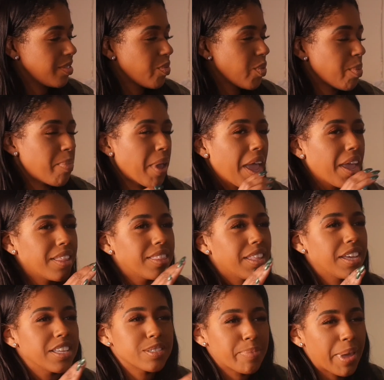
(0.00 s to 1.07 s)
with paying
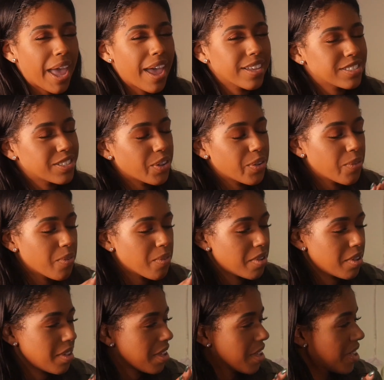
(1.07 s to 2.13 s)
things back,
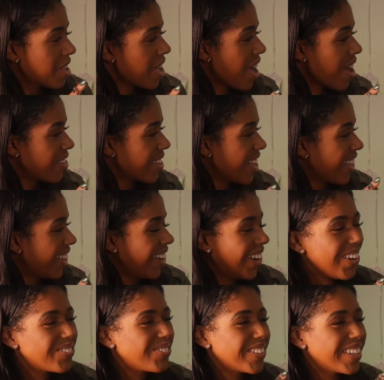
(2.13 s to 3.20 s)
so I'm good
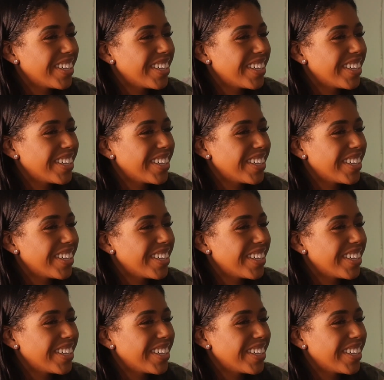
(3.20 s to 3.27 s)
off